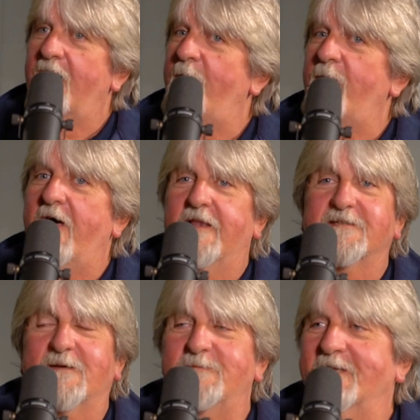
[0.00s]
I'm not a
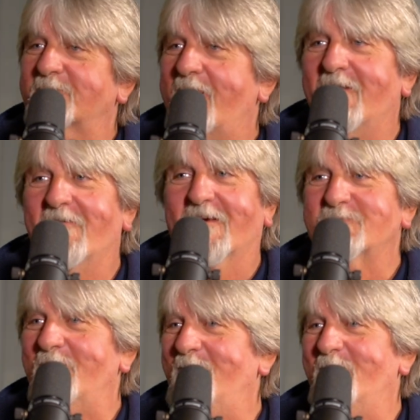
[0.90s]
subject matter
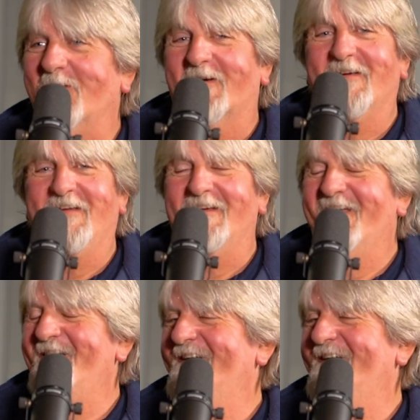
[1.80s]
expert in marketing.